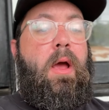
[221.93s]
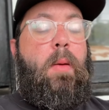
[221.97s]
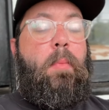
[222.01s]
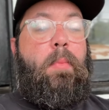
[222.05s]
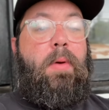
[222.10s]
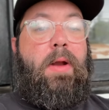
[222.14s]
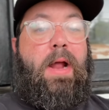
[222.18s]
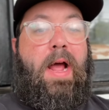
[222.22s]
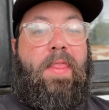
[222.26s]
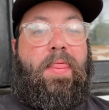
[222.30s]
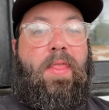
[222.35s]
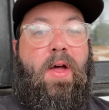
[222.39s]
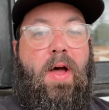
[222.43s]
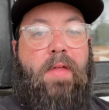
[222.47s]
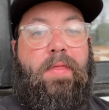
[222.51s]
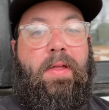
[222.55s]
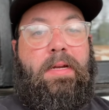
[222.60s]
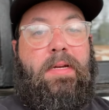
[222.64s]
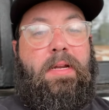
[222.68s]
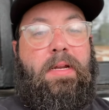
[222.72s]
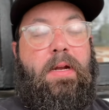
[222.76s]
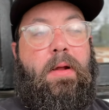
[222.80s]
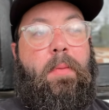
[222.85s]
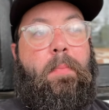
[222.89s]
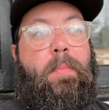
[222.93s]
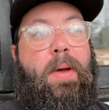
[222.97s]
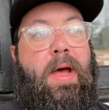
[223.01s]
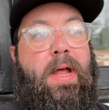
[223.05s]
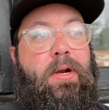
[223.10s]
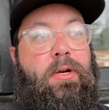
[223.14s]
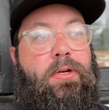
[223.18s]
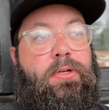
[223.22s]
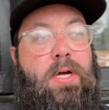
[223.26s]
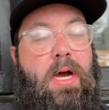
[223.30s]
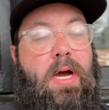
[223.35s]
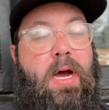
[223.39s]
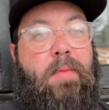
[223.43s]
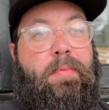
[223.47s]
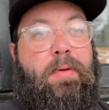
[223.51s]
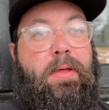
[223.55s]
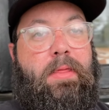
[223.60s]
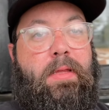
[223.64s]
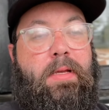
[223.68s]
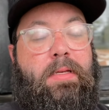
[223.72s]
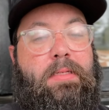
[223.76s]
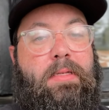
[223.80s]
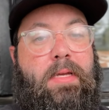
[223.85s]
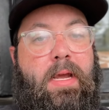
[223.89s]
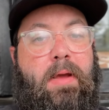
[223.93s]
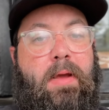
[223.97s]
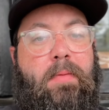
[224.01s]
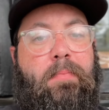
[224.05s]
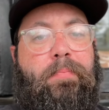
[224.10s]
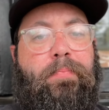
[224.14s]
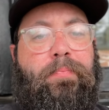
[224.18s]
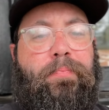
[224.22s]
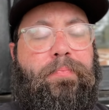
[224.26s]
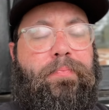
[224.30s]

But I thought they did a better job in this game